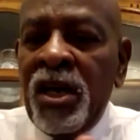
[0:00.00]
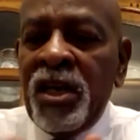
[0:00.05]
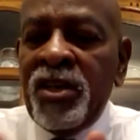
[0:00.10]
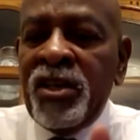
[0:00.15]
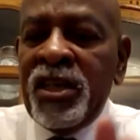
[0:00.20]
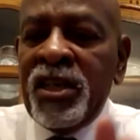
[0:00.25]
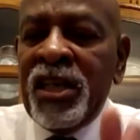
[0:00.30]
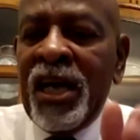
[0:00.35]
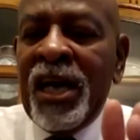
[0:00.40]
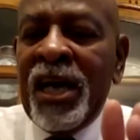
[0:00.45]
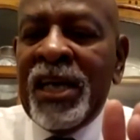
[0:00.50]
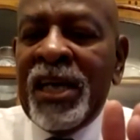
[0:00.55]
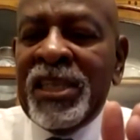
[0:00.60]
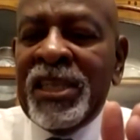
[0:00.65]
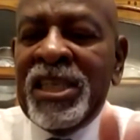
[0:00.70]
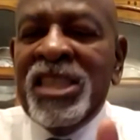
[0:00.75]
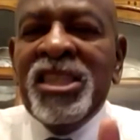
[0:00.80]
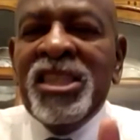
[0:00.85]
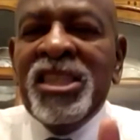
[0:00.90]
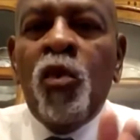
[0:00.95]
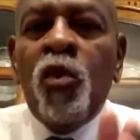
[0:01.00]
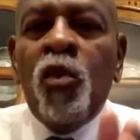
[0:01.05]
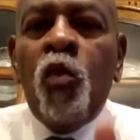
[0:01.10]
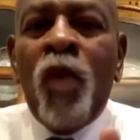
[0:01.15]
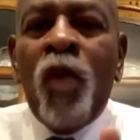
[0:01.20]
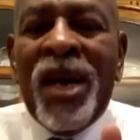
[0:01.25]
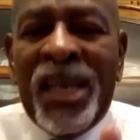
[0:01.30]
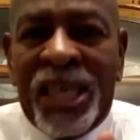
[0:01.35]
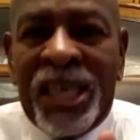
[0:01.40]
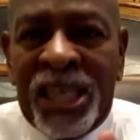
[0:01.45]
a decent
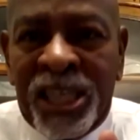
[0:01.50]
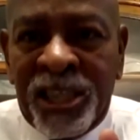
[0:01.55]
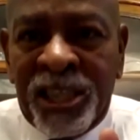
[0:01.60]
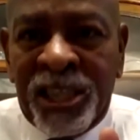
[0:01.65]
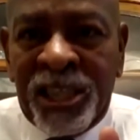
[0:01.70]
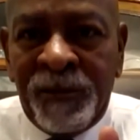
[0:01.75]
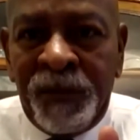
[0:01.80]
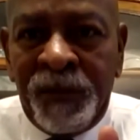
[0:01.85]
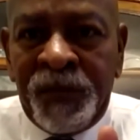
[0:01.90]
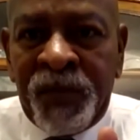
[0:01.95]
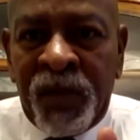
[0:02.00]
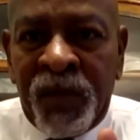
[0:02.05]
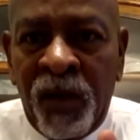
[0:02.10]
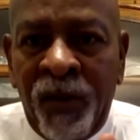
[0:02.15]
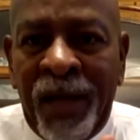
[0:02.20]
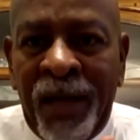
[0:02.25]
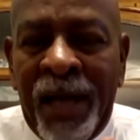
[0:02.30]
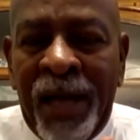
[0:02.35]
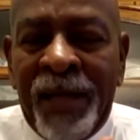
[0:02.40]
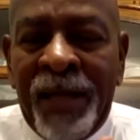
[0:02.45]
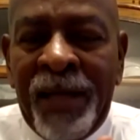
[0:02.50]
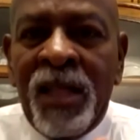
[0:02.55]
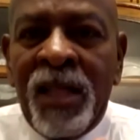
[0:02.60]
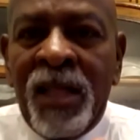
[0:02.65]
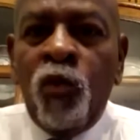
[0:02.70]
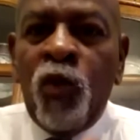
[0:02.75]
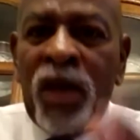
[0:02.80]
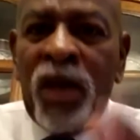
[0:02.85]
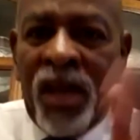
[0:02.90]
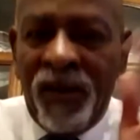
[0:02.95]
wage. Okay, we
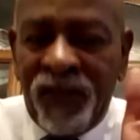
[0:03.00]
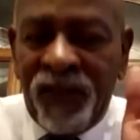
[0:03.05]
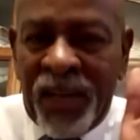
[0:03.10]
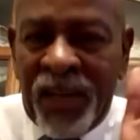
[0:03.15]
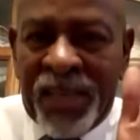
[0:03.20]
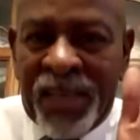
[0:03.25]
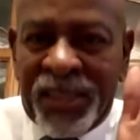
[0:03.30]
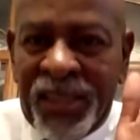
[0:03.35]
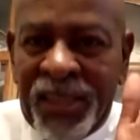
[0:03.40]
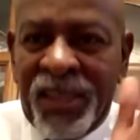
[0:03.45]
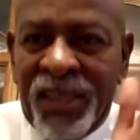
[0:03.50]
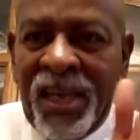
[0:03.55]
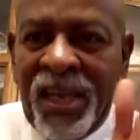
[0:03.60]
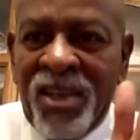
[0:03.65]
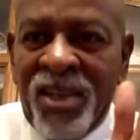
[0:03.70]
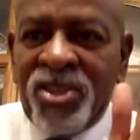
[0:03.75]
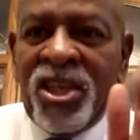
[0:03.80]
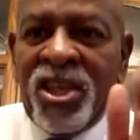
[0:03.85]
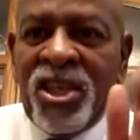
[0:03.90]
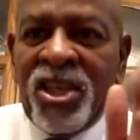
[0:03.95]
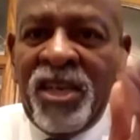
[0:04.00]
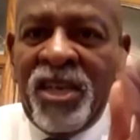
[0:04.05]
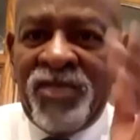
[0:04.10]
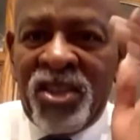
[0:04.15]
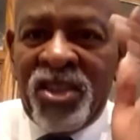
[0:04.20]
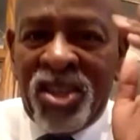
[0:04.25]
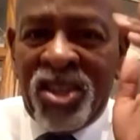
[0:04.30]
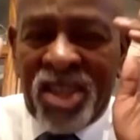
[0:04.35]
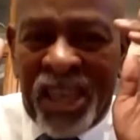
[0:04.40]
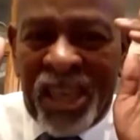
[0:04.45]
have got to get ourselves in the
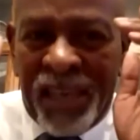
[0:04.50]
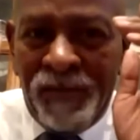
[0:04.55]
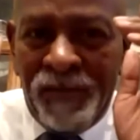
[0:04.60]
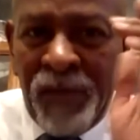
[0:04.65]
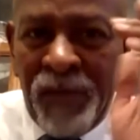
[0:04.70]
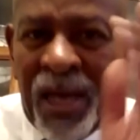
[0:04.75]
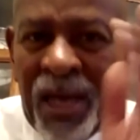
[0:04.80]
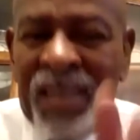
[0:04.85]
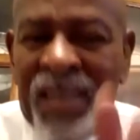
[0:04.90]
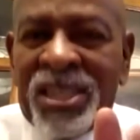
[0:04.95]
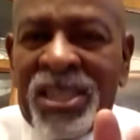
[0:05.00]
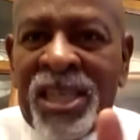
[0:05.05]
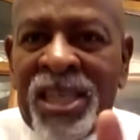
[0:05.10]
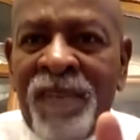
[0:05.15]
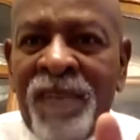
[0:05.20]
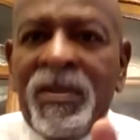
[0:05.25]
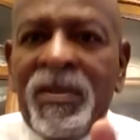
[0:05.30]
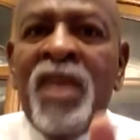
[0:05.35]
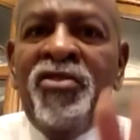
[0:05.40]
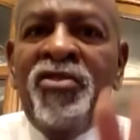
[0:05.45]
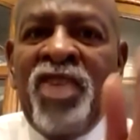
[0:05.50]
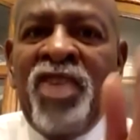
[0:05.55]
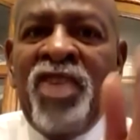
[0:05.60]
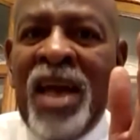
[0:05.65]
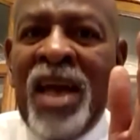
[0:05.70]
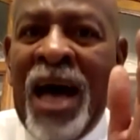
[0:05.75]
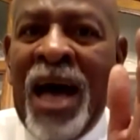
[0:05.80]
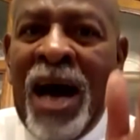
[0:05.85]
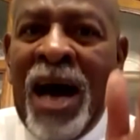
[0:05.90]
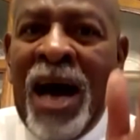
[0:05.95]
same mindset that
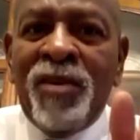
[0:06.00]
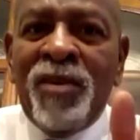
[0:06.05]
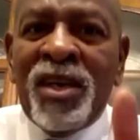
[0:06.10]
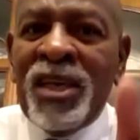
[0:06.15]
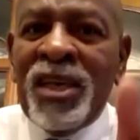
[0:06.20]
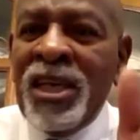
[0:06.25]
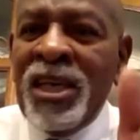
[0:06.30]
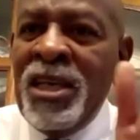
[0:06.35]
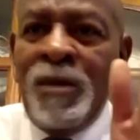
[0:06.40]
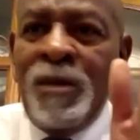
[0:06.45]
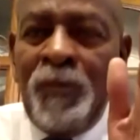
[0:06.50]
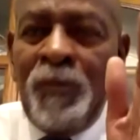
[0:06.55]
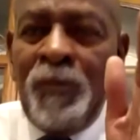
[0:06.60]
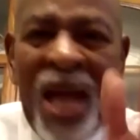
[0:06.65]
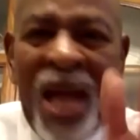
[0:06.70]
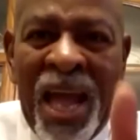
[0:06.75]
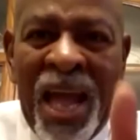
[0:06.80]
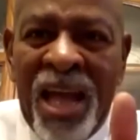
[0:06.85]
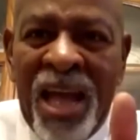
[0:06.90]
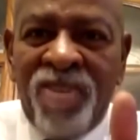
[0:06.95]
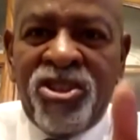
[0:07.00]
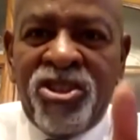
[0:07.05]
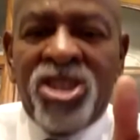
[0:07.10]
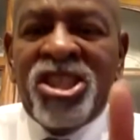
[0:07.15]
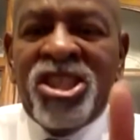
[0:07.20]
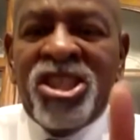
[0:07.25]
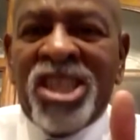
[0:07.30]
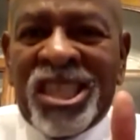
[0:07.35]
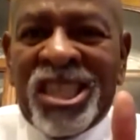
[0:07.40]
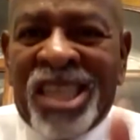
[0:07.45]
our path to
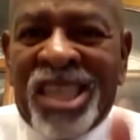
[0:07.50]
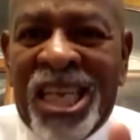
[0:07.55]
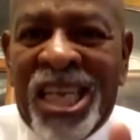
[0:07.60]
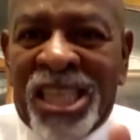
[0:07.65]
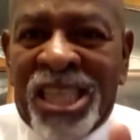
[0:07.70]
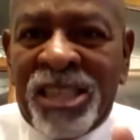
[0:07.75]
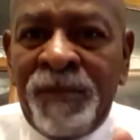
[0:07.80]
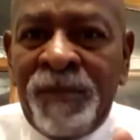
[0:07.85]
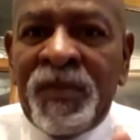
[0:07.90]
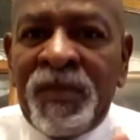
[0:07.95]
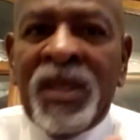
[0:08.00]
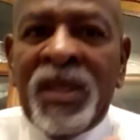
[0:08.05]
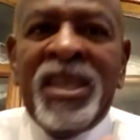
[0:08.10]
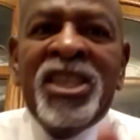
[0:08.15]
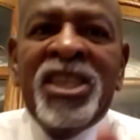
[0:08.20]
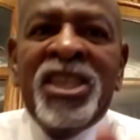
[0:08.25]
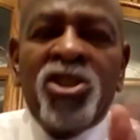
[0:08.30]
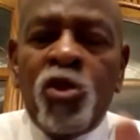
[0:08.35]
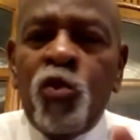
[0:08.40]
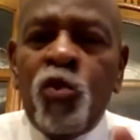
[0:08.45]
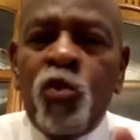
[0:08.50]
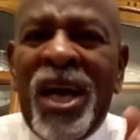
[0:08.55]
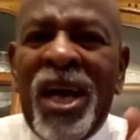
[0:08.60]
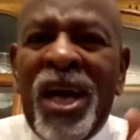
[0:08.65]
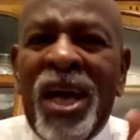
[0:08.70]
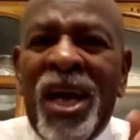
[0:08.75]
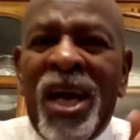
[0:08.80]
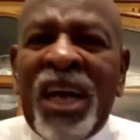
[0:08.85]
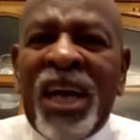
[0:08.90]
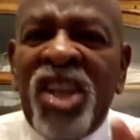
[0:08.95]
success is through
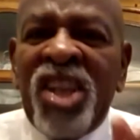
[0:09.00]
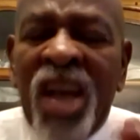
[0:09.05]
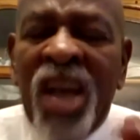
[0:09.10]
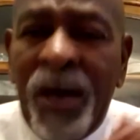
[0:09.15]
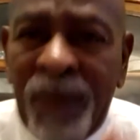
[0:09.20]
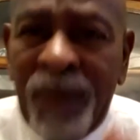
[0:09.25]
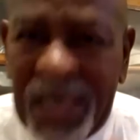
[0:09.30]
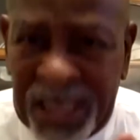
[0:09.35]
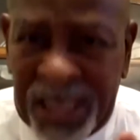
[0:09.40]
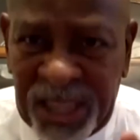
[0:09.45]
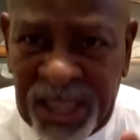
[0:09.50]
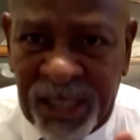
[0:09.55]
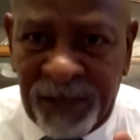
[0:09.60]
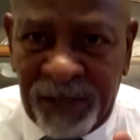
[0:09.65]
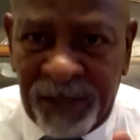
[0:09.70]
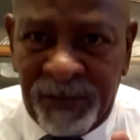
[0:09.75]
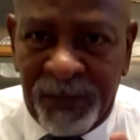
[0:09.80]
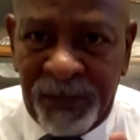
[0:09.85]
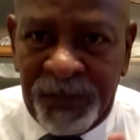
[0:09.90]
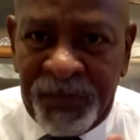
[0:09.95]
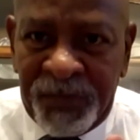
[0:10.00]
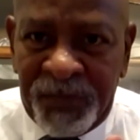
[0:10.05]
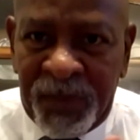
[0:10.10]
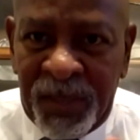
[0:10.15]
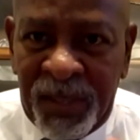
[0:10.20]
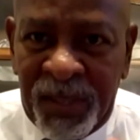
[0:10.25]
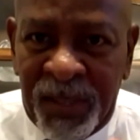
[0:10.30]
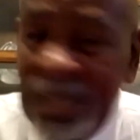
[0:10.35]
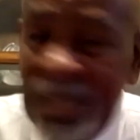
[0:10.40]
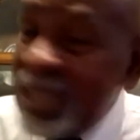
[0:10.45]
economics.
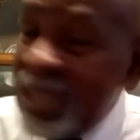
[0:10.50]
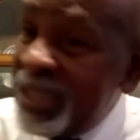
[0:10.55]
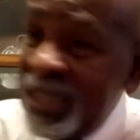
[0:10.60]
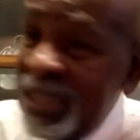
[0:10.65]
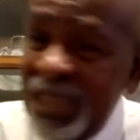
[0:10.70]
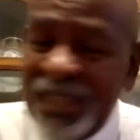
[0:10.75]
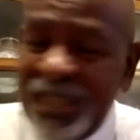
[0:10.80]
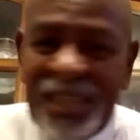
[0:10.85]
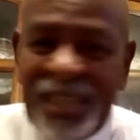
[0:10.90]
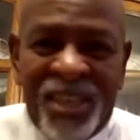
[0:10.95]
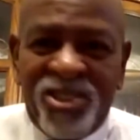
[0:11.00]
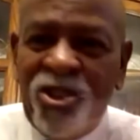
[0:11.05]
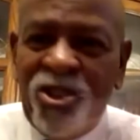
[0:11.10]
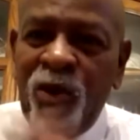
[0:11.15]
That's it. There's no other